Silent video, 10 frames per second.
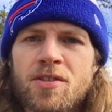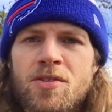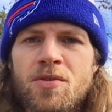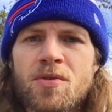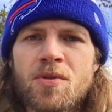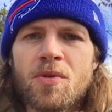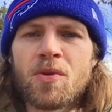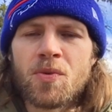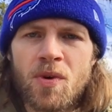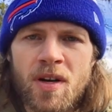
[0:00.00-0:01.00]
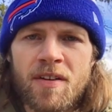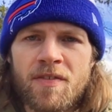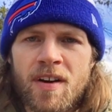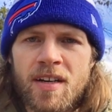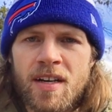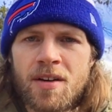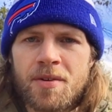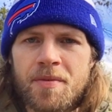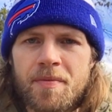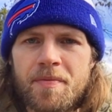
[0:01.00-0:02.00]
to you with what I find out.